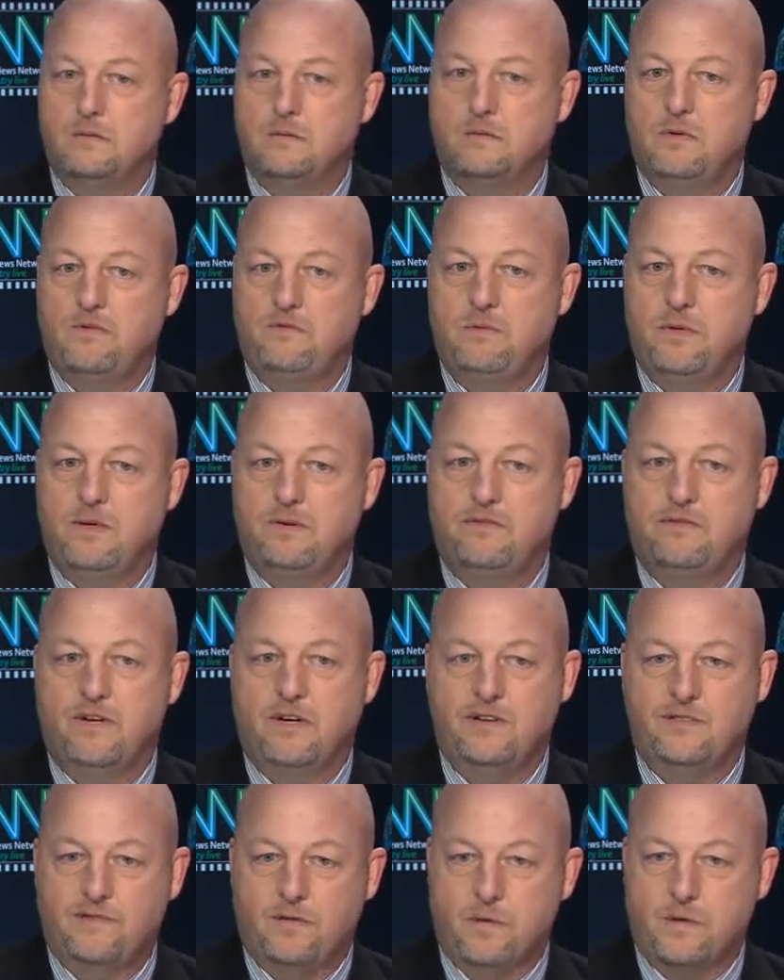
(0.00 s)
We've been
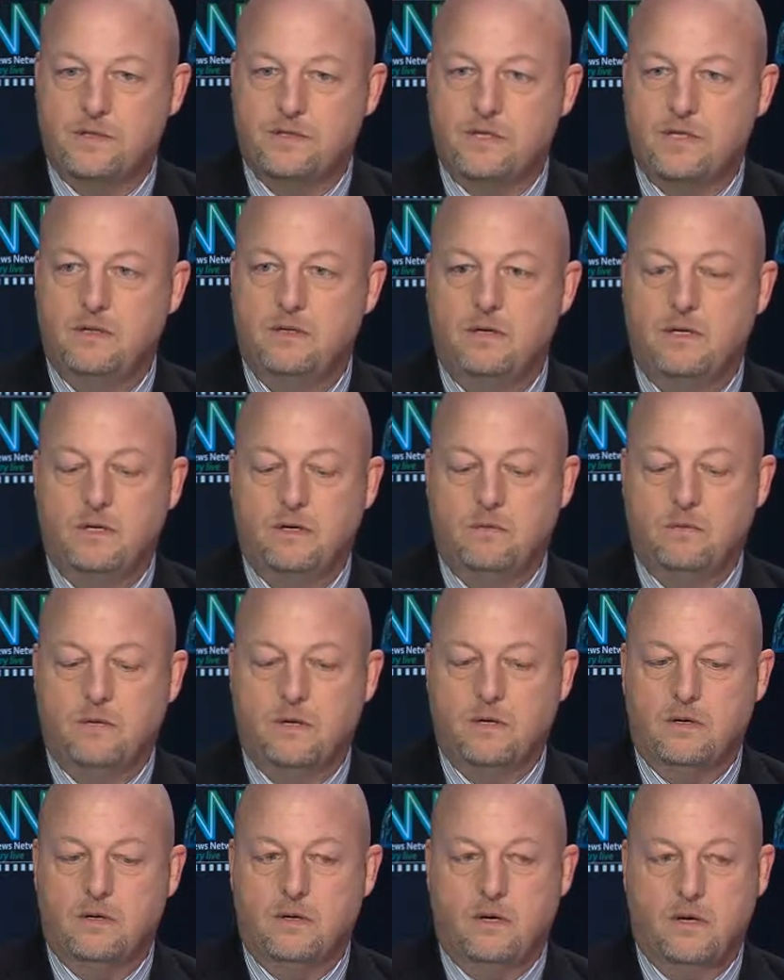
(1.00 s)
very fortunate.
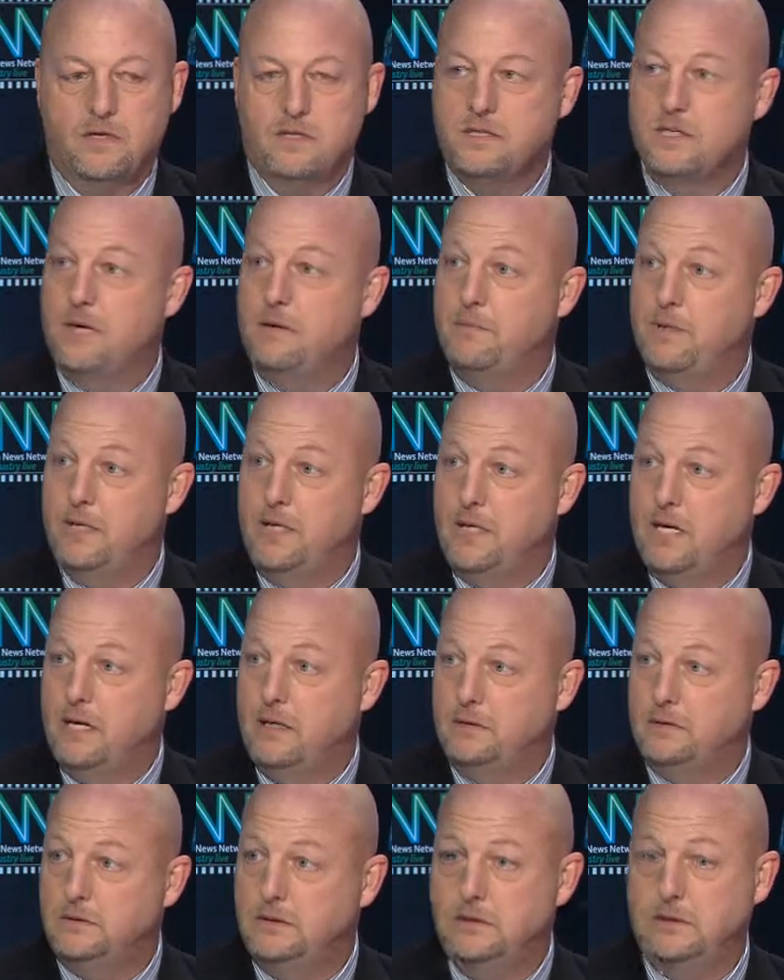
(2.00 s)
We're a large company
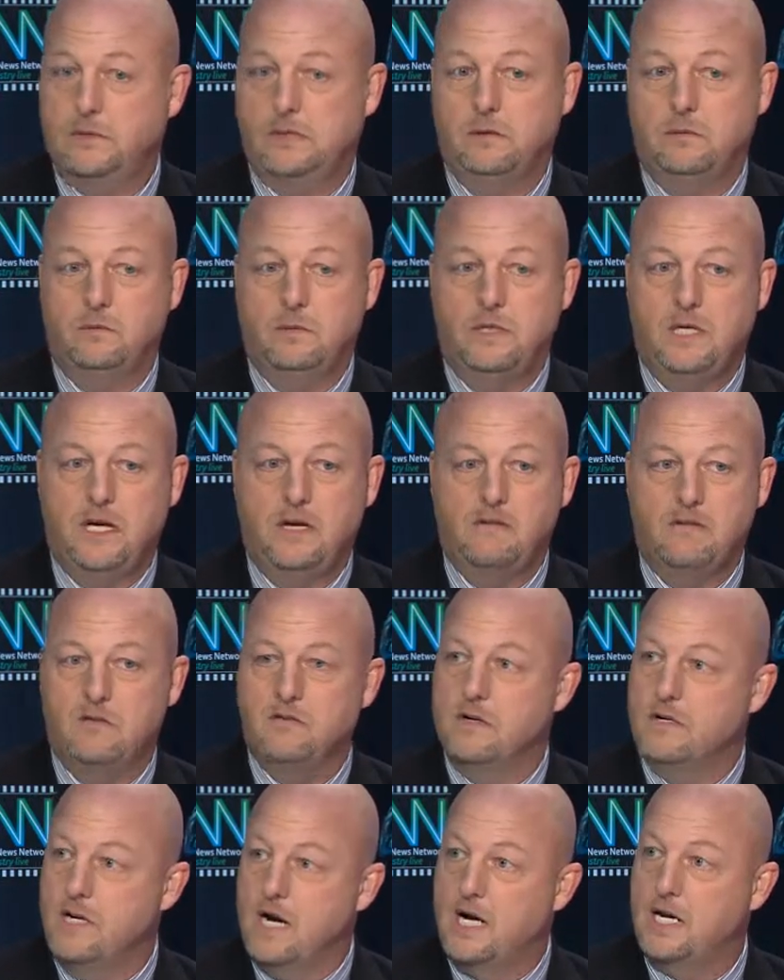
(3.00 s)
now. We have
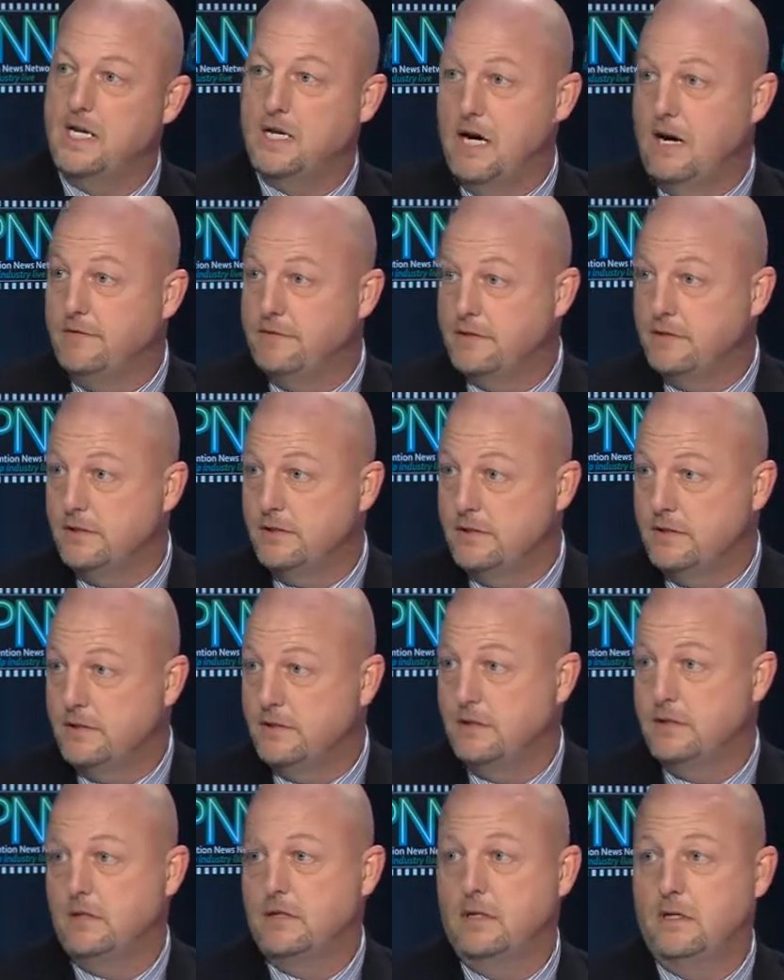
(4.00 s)
over 90
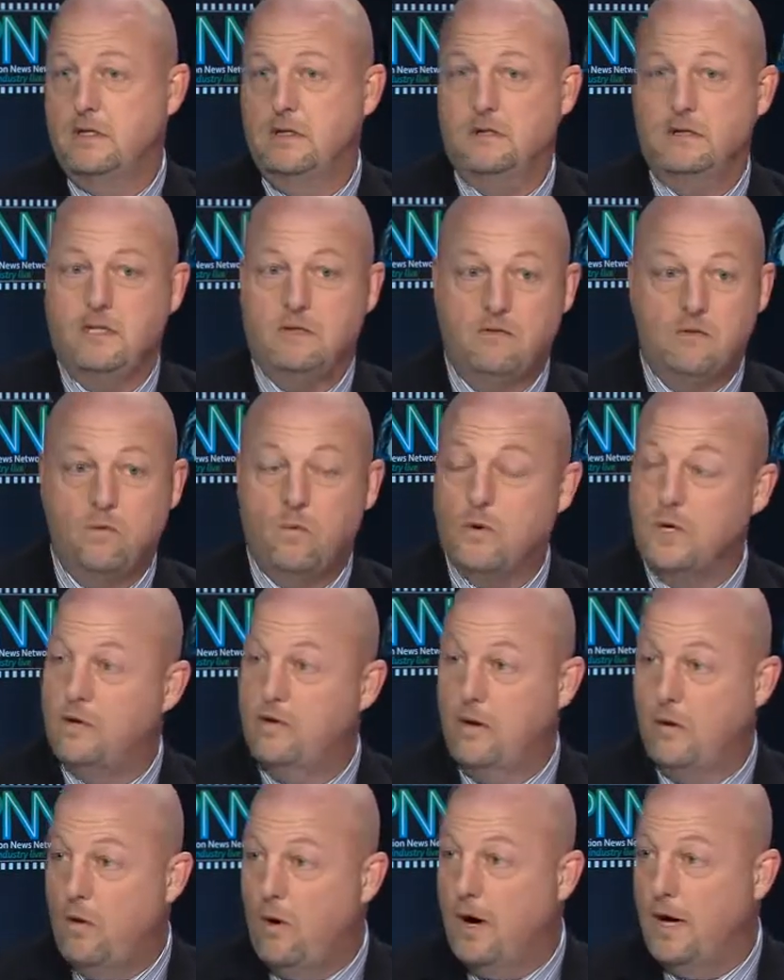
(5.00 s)
offices, even one in
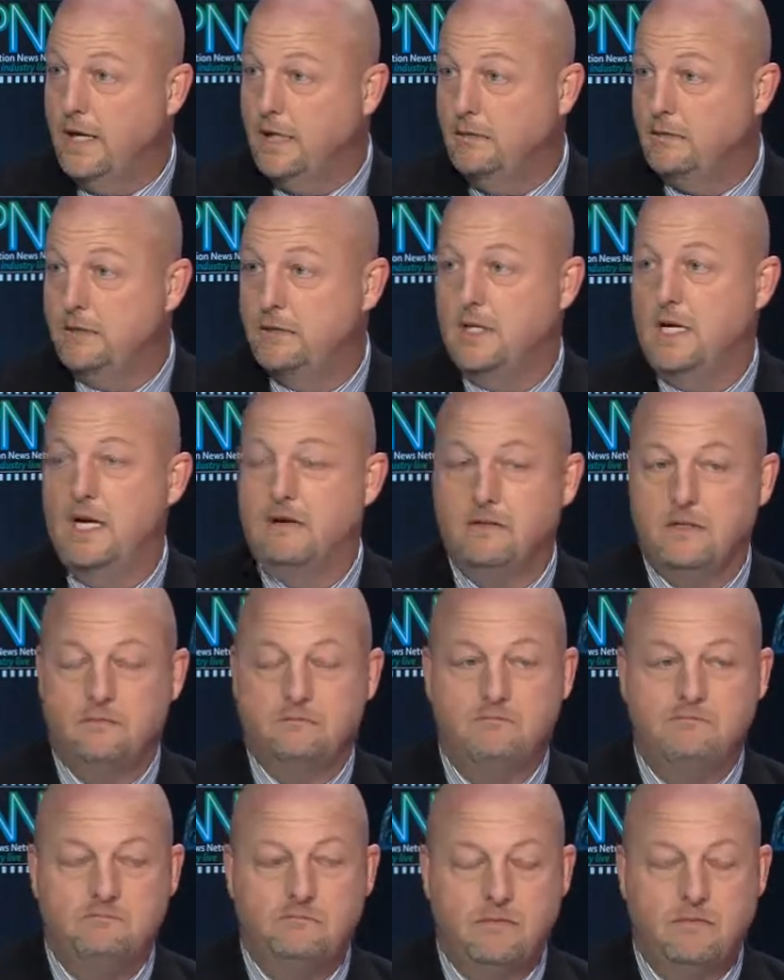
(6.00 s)
Hawaii, which I haven't
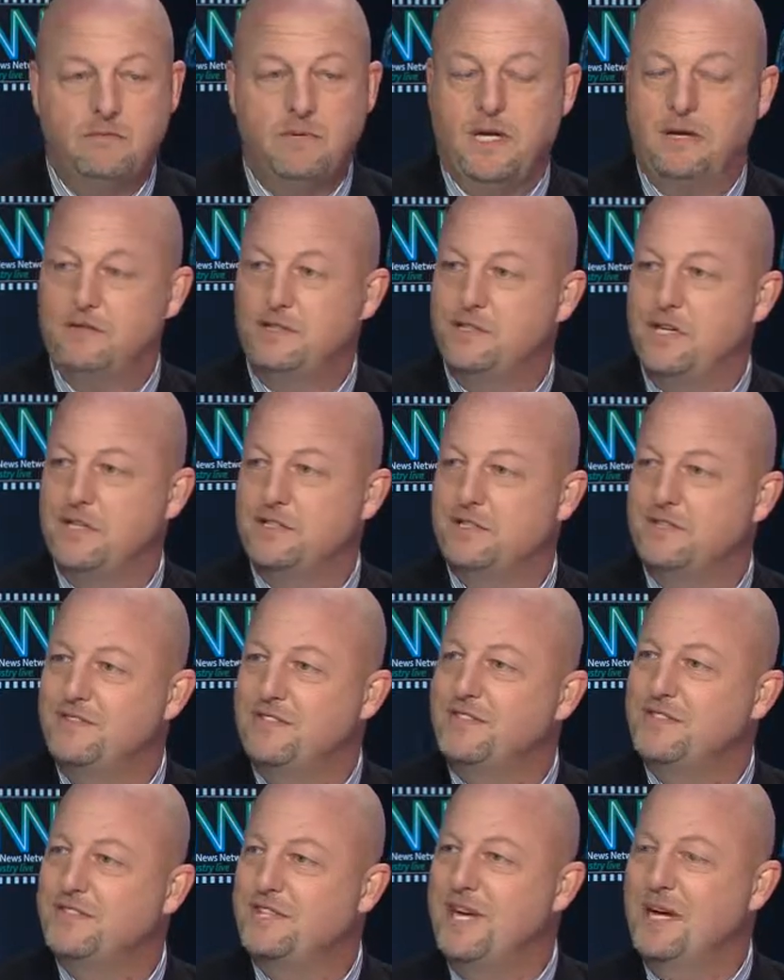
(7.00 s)
had a chance to
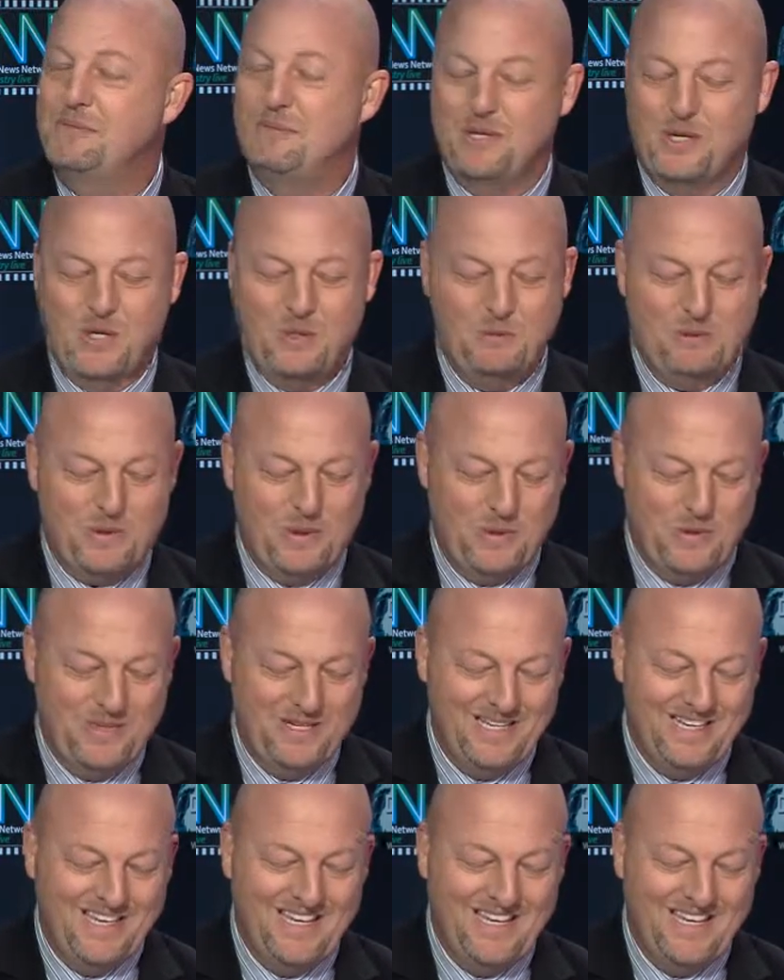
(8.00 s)
visit yet, but I hope so.